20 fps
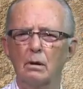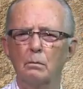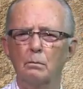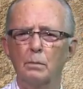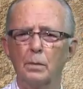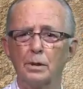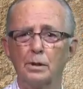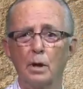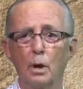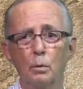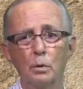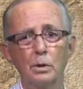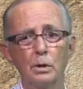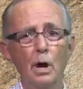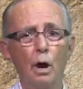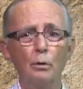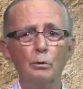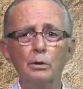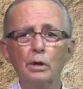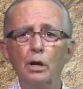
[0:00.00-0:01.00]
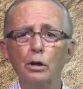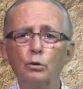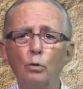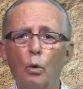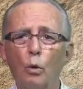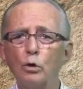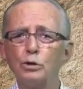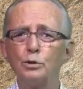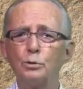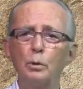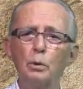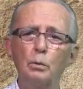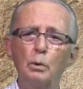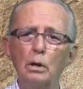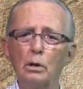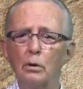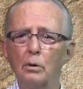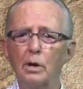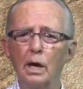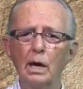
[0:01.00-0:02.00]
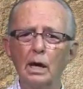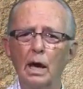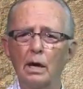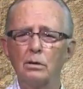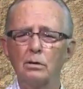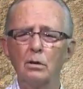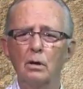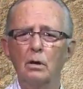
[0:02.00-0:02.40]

but they were the only doors we were looking at.